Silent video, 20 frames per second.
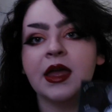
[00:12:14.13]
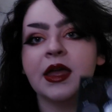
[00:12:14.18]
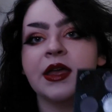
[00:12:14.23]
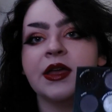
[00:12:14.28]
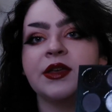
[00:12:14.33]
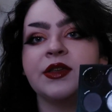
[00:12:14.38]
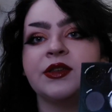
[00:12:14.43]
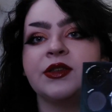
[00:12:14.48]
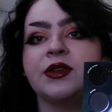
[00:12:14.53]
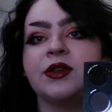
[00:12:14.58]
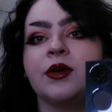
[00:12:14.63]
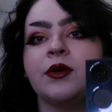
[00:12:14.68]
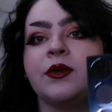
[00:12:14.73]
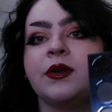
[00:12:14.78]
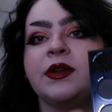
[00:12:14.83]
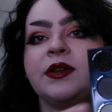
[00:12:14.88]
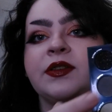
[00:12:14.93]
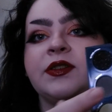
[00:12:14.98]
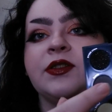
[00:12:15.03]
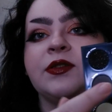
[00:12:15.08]
is
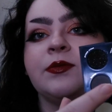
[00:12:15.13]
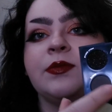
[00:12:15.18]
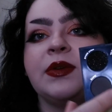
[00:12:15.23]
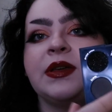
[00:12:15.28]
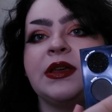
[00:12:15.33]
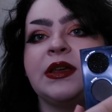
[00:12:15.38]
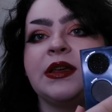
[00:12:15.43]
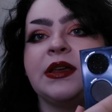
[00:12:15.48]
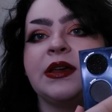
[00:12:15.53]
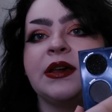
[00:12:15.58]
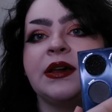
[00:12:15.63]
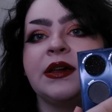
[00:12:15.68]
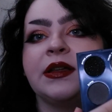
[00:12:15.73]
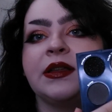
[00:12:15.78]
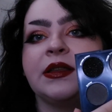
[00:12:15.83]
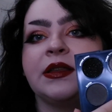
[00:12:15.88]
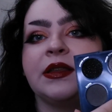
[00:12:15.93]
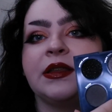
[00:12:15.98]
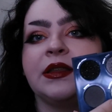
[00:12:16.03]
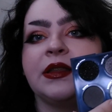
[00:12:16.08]
going to be
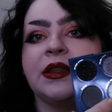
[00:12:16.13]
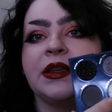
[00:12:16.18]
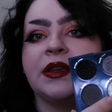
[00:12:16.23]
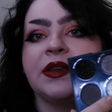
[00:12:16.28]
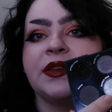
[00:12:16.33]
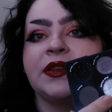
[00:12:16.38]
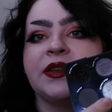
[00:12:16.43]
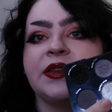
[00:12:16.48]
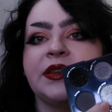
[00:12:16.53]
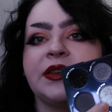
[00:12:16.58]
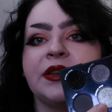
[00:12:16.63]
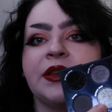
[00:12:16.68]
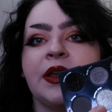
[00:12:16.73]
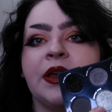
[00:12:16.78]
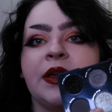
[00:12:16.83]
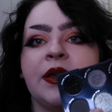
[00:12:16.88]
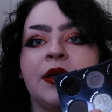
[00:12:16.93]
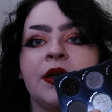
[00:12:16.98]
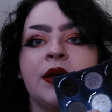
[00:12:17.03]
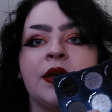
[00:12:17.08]
this
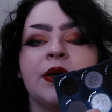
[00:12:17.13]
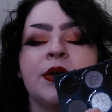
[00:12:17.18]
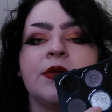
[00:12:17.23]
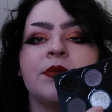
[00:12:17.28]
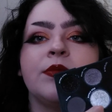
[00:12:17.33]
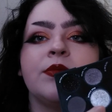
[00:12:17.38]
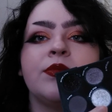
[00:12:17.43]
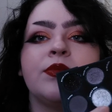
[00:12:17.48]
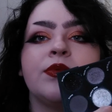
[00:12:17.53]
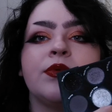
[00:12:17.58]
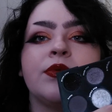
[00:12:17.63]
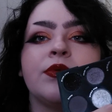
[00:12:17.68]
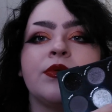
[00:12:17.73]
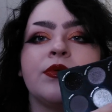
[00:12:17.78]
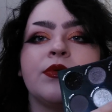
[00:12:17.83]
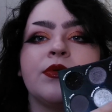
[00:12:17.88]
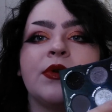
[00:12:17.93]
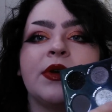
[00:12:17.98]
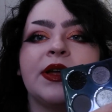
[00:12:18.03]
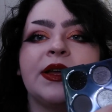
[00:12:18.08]

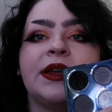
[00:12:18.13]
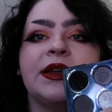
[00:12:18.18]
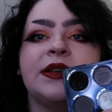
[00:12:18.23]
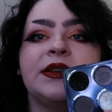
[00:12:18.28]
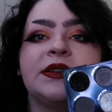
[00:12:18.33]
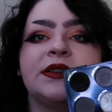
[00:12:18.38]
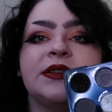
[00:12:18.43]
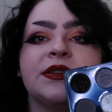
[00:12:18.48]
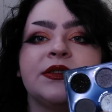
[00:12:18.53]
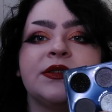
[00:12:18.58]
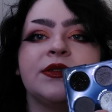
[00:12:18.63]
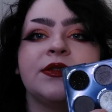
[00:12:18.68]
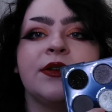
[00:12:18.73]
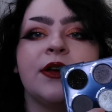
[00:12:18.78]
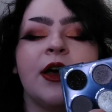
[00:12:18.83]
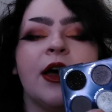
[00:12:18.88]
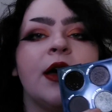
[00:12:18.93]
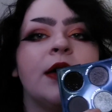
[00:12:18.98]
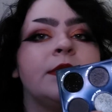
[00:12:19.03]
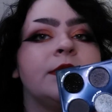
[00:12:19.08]
bright,
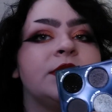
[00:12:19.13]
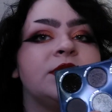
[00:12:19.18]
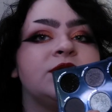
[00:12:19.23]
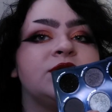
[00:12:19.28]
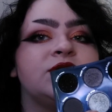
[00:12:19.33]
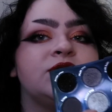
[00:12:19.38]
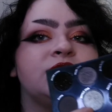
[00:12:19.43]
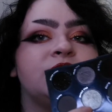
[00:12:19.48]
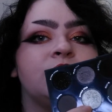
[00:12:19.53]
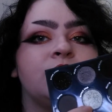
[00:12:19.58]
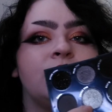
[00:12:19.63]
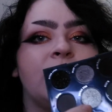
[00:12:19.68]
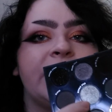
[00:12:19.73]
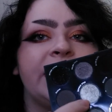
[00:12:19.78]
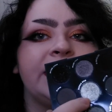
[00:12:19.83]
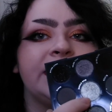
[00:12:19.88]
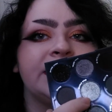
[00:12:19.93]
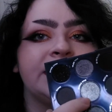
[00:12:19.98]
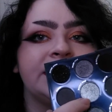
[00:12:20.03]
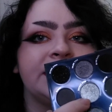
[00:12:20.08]
almost
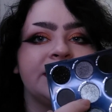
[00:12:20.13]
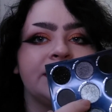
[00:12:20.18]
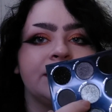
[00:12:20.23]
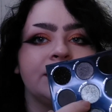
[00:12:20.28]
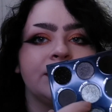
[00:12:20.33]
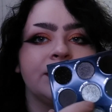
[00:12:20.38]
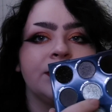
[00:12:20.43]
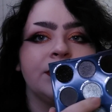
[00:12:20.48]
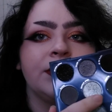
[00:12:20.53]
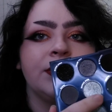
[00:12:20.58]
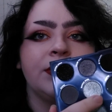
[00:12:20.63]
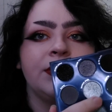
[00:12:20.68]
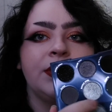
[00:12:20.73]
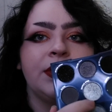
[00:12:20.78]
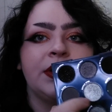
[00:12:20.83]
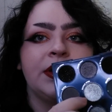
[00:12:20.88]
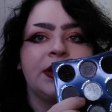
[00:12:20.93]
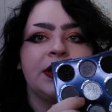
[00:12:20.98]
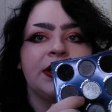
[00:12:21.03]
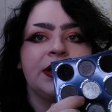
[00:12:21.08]
white silver
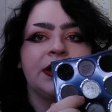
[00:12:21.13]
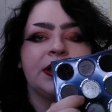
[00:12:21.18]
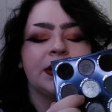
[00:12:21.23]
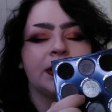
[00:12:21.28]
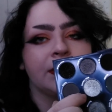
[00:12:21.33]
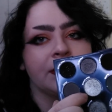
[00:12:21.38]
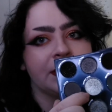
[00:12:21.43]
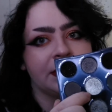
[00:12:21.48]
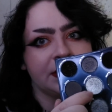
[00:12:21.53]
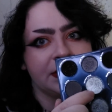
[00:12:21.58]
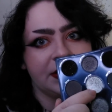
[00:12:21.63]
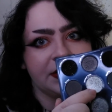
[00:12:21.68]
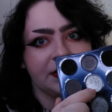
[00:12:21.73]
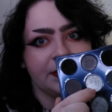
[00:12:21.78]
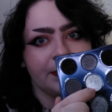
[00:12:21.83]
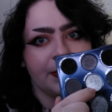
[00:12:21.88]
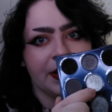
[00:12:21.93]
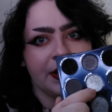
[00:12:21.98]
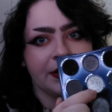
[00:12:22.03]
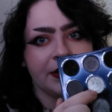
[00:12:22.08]
here in
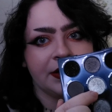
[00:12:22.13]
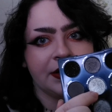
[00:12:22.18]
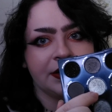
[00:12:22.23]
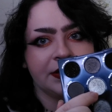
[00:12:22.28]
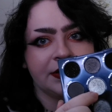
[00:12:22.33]
this palette.